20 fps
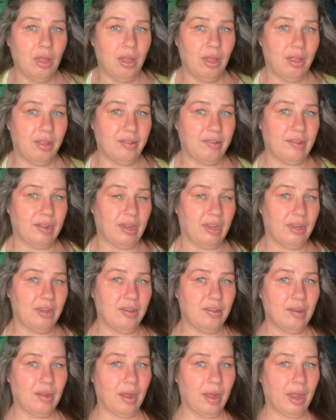a second
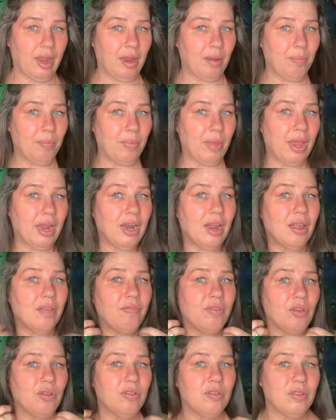time, and I've
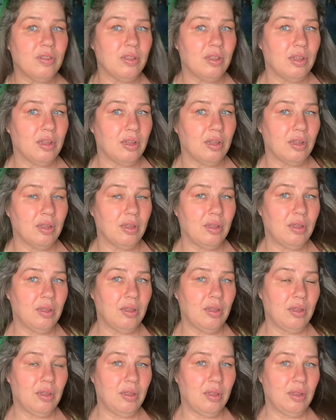used the
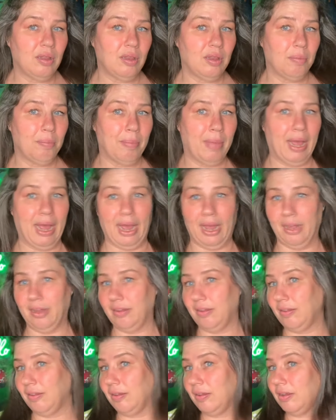the
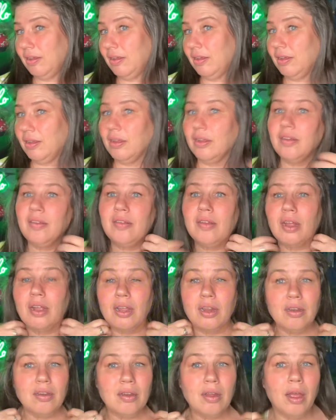mask a
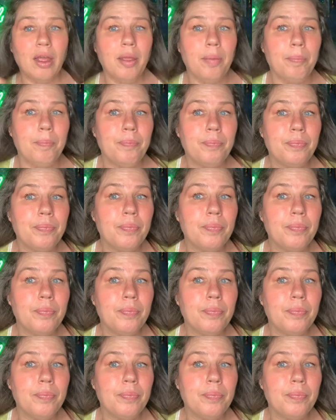second time.